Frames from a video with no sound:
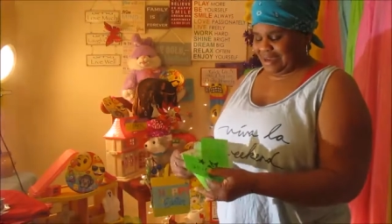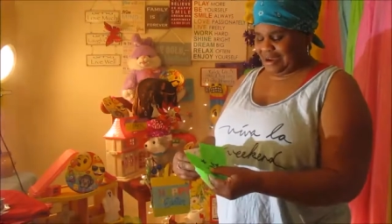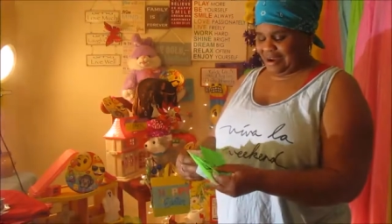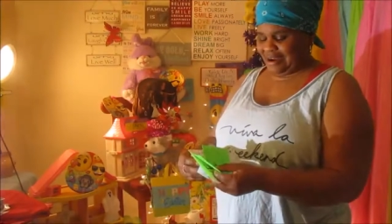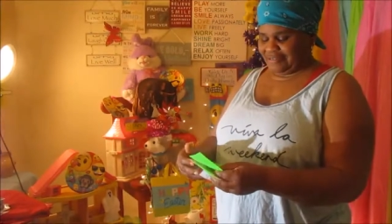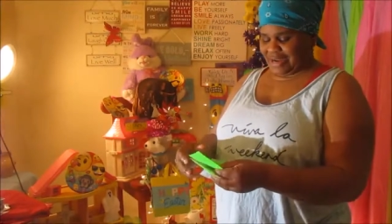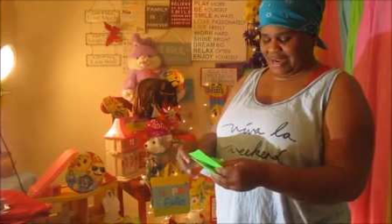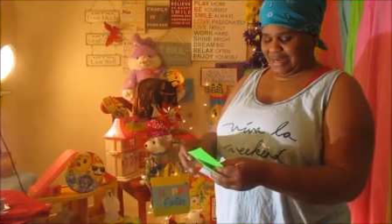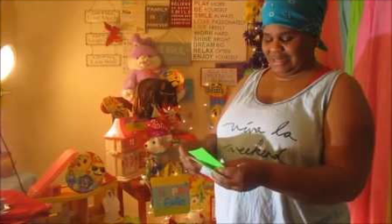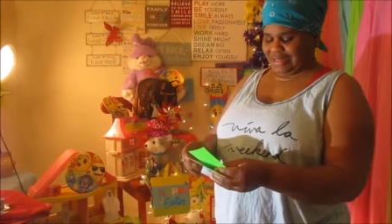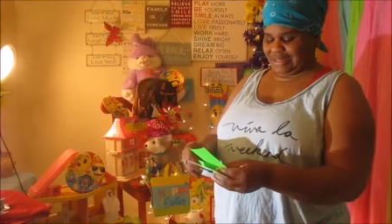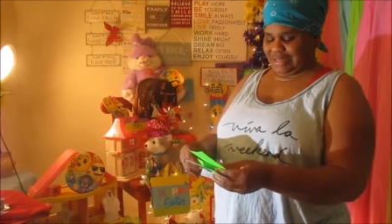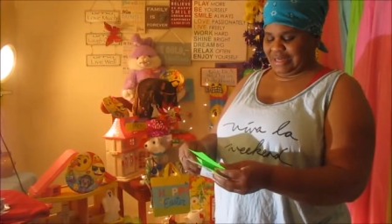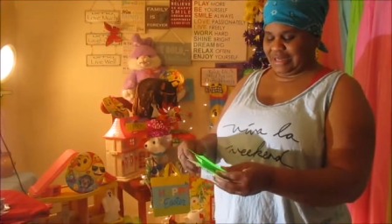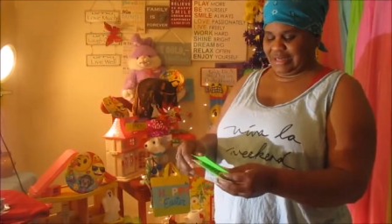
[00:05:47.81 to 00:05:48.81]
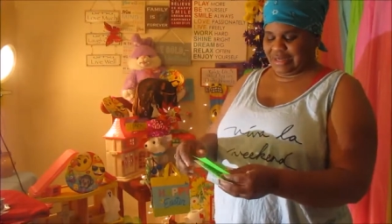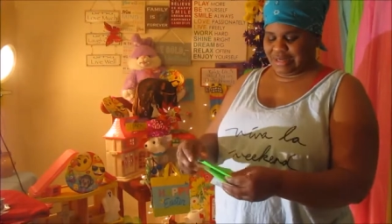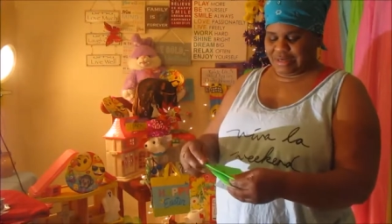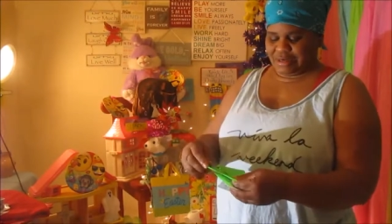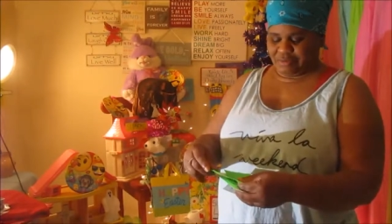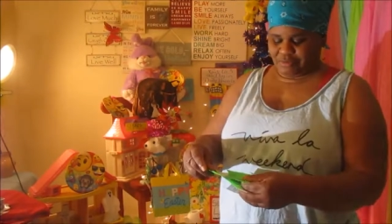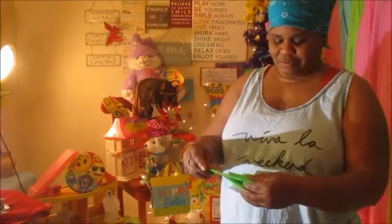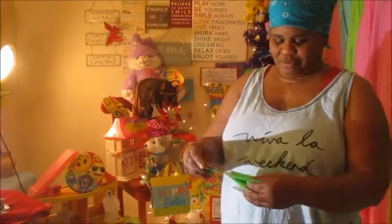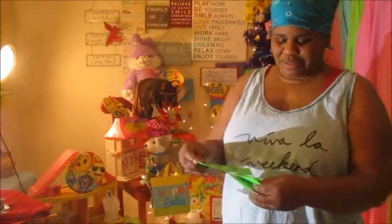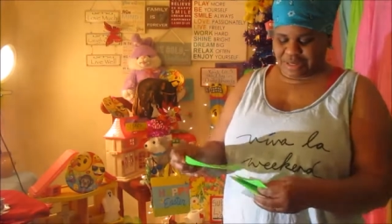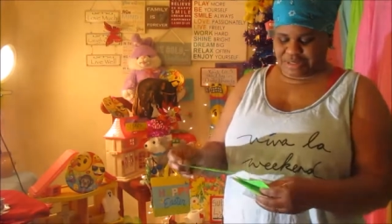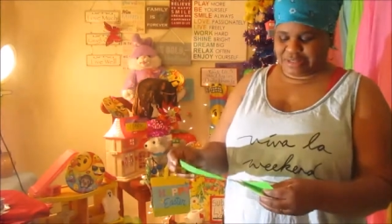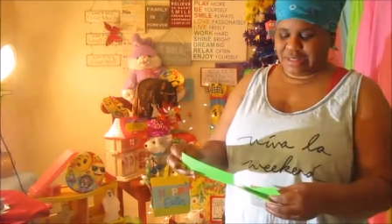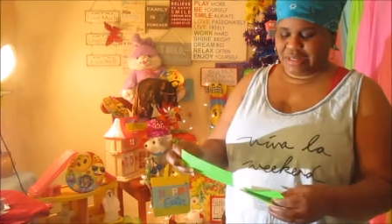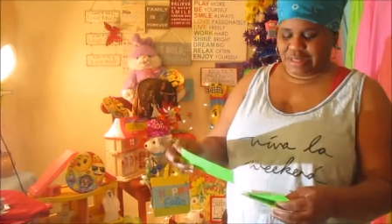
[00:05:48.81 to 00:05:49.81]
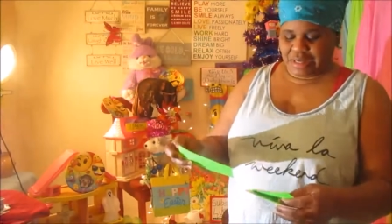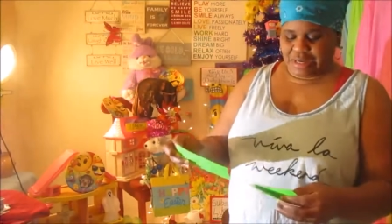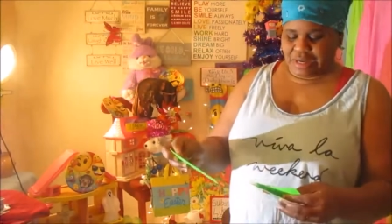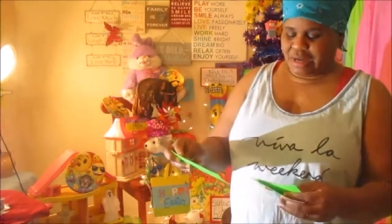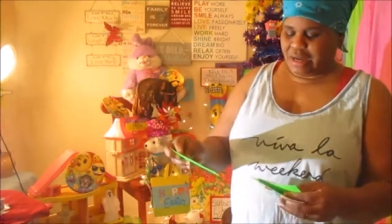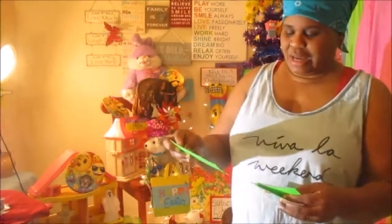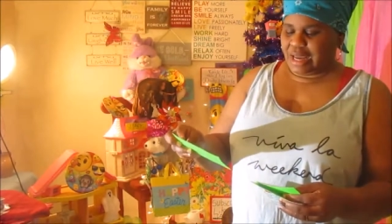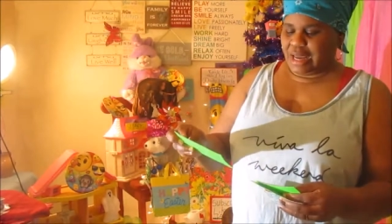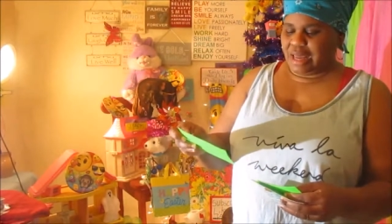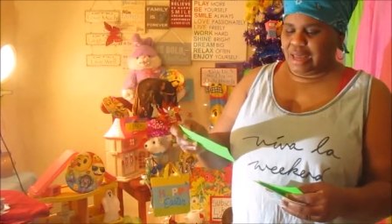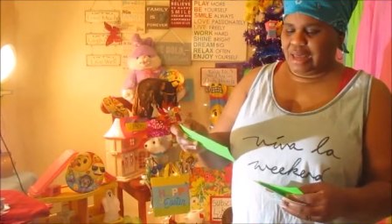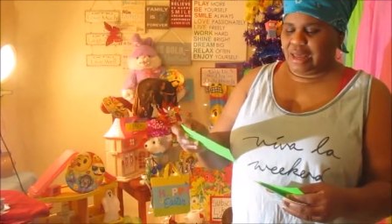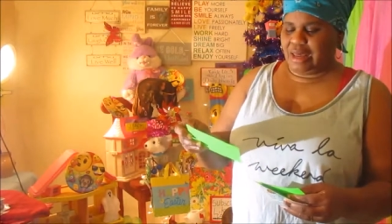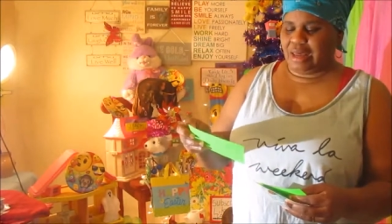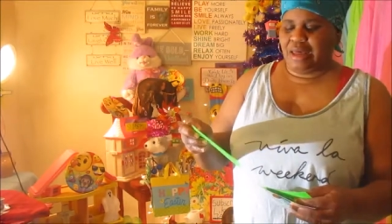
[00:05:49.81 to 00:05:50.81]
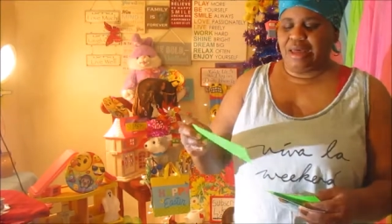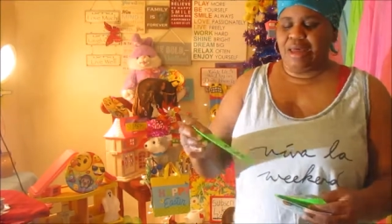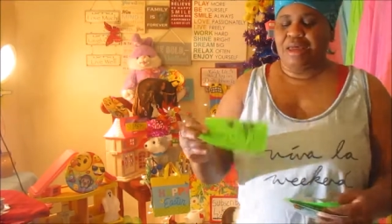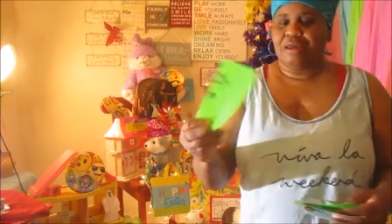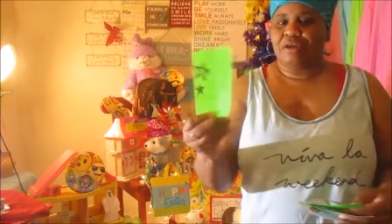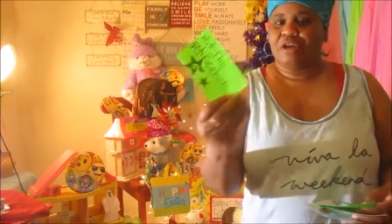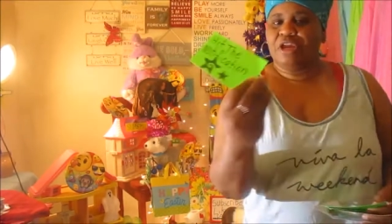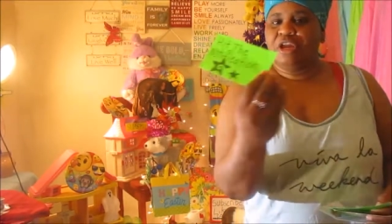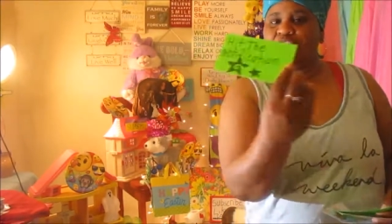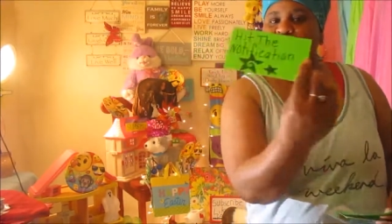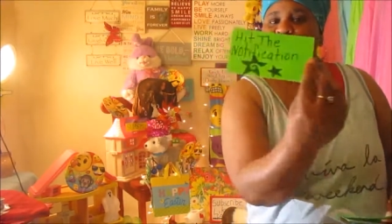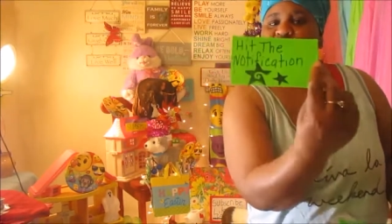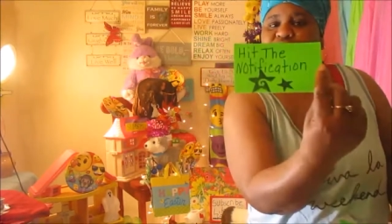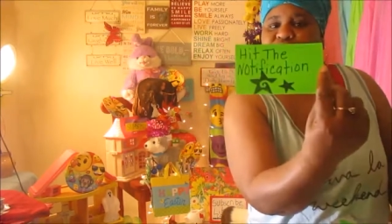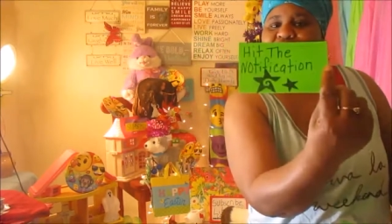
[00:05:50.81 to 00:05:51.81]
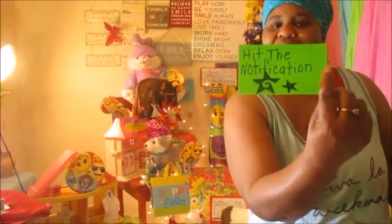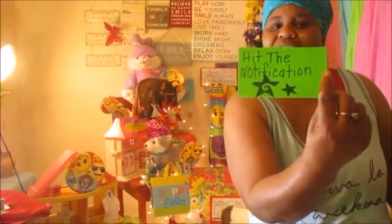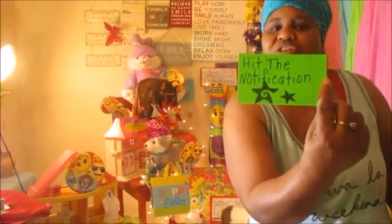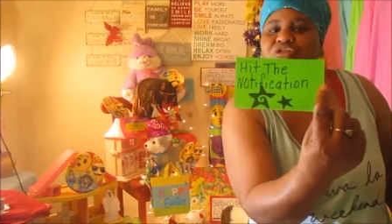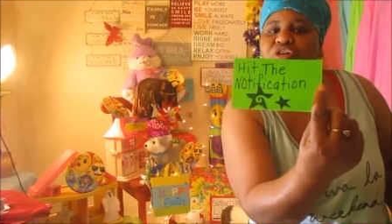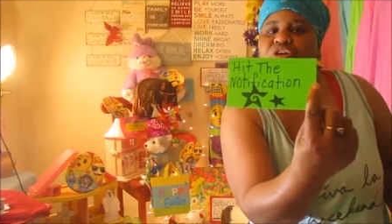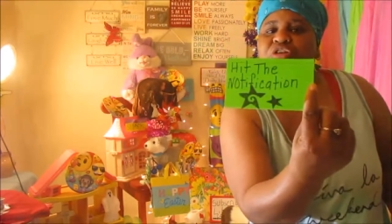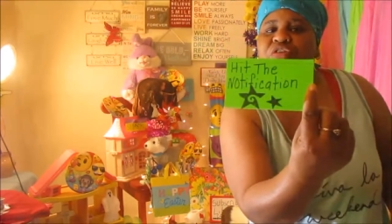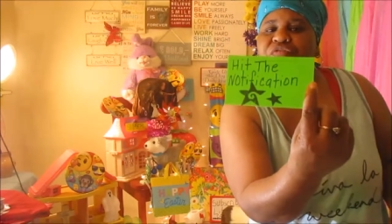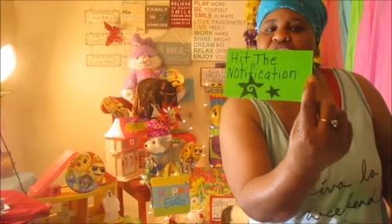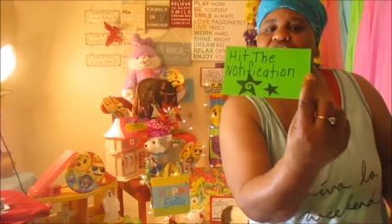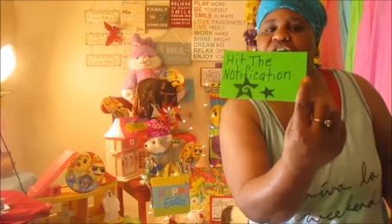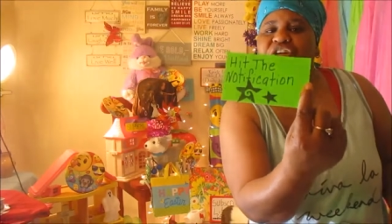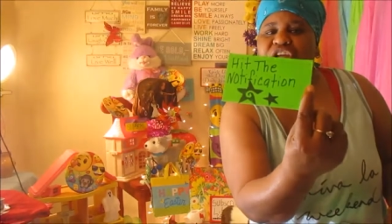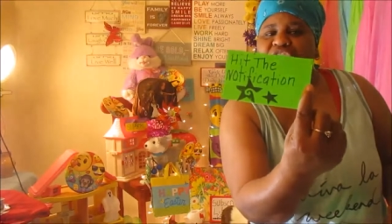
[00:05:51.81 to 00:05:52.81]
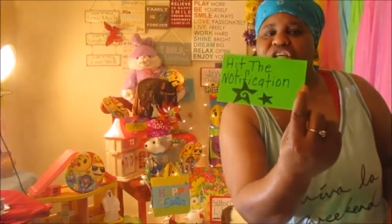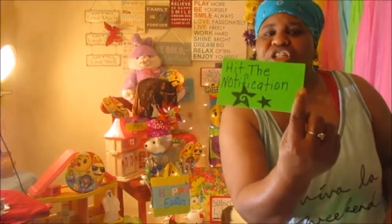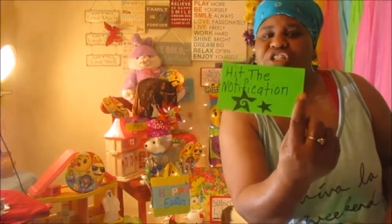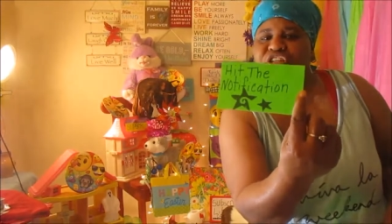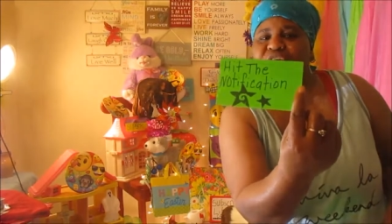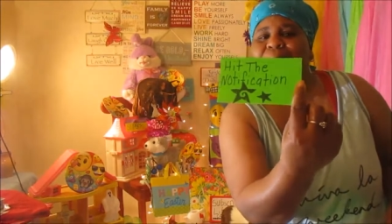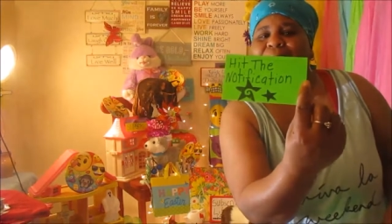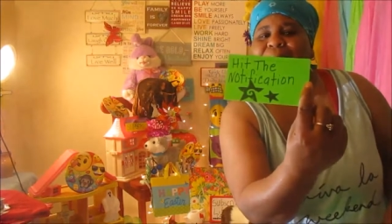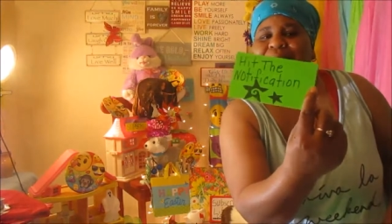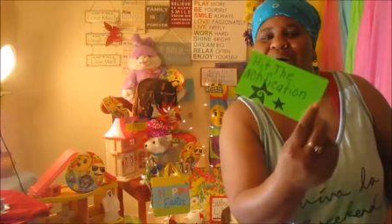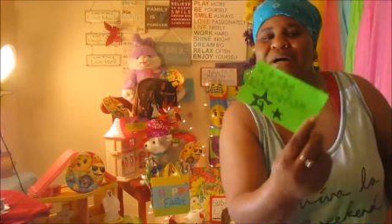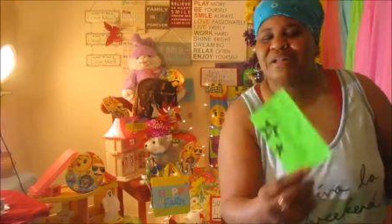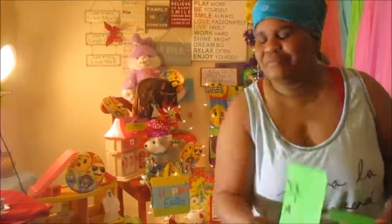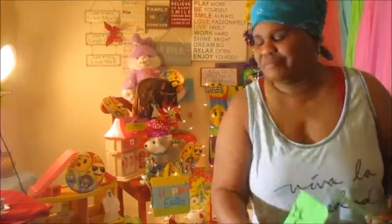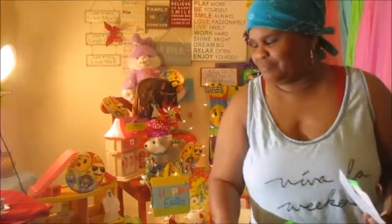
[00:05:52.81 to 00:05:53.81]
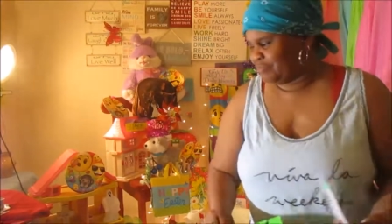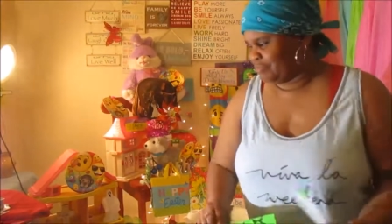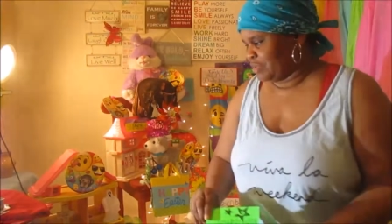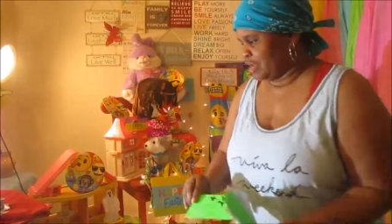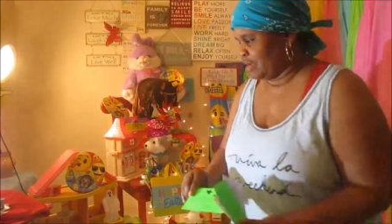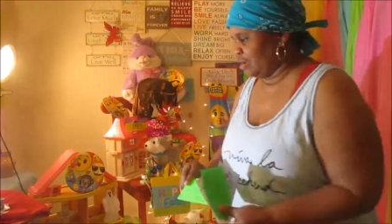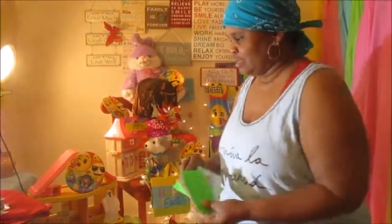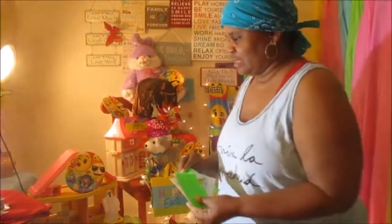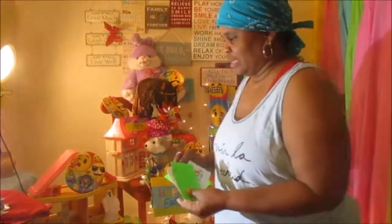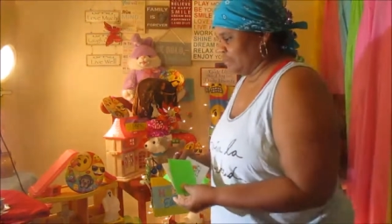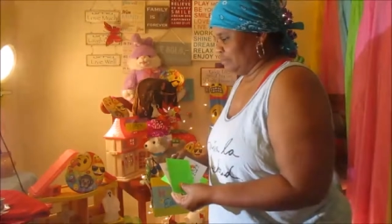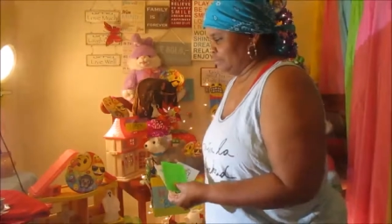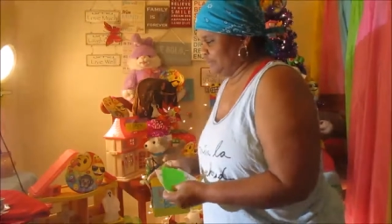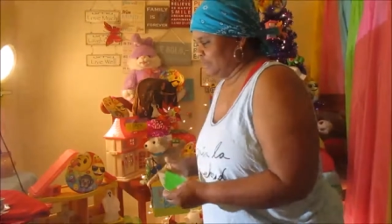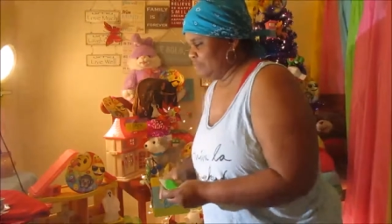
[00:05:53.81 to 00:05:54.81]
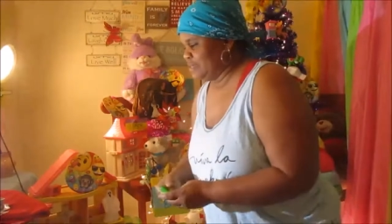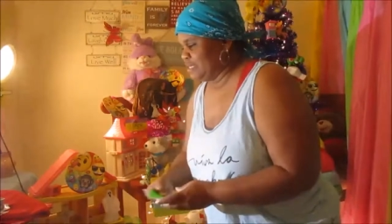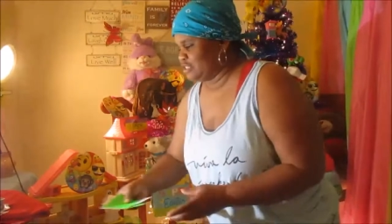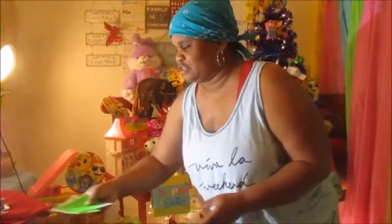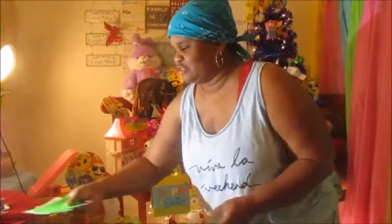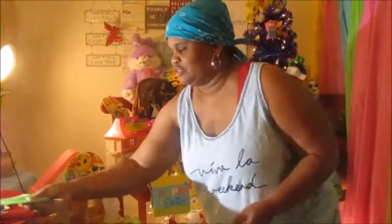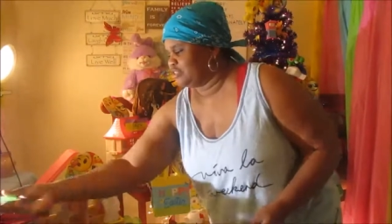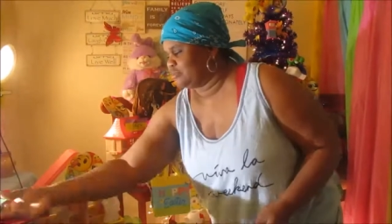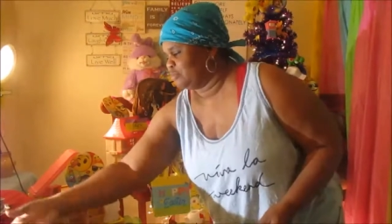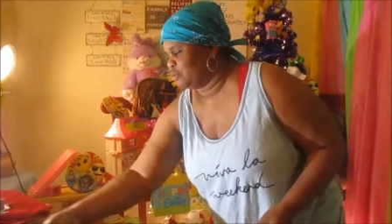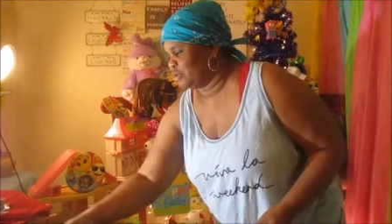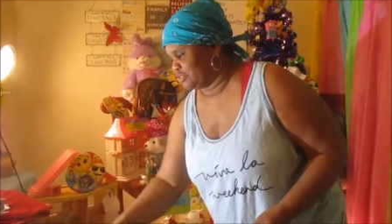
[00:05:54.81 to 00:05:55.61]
All right. What else? Ah, hit that notification button. Okay, let me show you some more